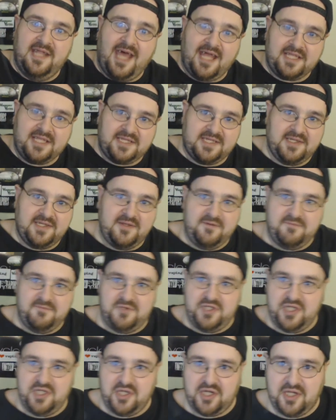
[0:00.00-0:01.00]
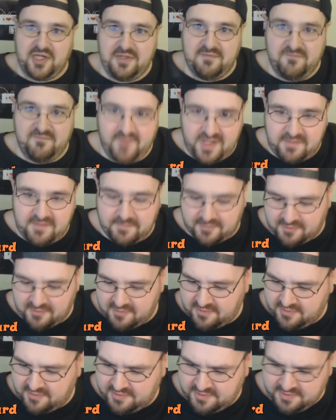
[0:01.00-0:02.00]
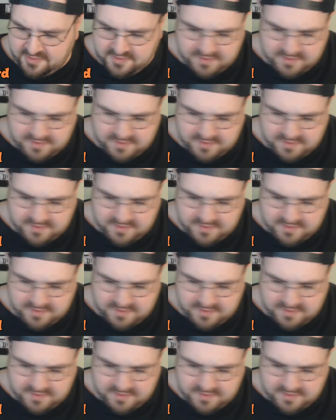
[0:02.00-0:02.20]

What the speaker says: lots of chucking vapor.